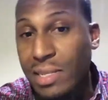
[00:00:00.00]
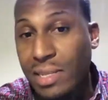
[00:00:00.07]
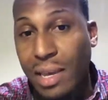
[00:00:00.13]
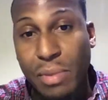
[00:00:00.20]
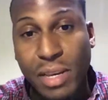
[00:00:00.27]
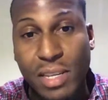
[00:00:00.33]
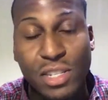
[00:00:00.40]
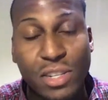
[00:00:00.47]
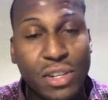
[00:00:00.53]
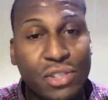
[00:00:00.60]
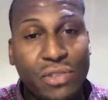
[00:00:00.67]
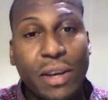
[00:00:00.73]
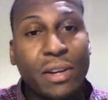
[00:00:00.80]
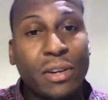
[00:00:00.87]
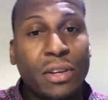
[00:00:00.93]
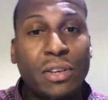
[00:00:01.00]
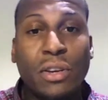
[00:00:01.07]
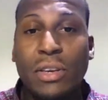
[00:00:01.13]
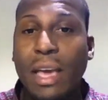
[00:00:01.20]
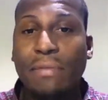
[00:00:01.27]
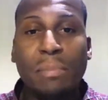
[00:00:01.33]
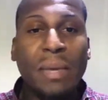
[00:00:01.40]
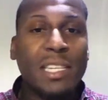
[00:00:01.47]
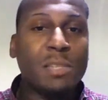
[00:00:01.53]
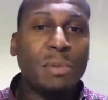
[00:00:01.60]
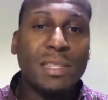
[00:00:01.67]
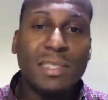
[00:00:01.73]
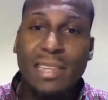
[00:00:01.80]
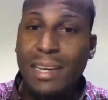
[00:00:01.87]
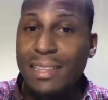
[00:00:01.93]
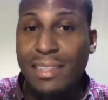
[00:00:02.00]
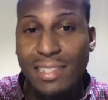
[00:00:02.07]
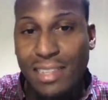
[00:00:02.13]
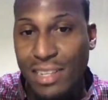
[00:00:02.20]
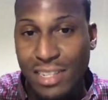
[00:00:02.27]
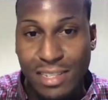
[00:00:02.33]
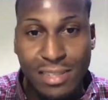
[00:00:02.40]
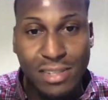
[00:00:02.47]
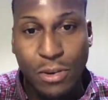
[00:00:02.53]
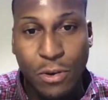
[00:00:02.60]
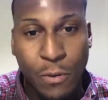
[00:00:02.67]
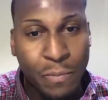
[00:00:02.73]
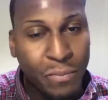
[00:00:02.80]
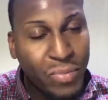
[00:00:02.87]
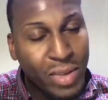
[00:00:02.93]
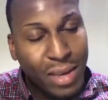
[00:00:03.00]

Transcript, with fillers: say, because you're a trader, you know, you have to make split second decisions. So yeah,